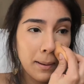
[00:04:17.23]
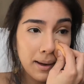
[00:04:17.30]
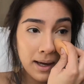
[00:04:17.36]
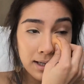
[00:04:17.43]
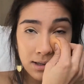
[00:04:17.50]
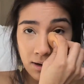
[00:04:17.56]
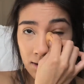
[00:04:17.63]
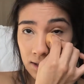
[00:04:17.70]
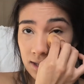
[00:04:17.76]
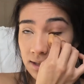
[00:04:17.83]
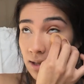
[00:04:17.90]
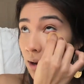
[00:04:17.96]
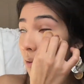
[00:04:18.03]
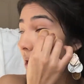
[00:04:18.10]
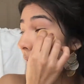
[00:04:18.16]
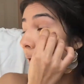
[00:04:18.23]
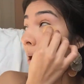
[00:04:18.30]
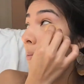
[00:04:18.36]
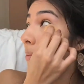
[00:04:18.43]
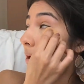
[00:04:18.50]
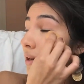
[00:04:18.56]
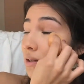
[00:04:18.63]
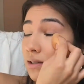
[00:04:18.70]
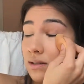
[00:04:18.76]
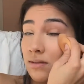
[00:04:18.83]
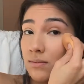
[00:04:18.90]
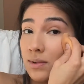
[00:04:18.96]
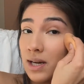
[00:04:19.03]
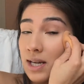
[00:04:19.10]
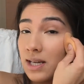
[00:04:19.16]
And you already saw what happened,
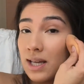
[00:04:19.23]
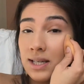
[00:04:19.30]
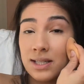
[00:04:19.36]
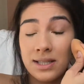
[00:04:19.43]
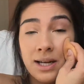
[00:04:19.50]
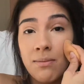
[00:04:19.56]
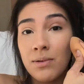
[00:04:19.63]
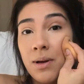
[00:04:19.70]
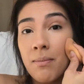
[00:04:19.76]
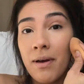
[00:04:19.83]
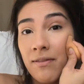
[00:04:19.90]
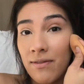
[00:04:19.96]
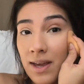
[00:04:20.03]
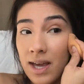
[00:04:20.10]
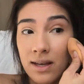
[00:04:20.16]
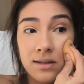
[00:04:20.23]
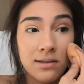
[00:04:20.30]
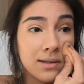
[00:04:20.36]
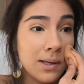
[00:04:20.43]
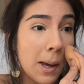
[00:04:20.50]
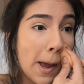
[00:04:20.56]
where he like stepped on my face.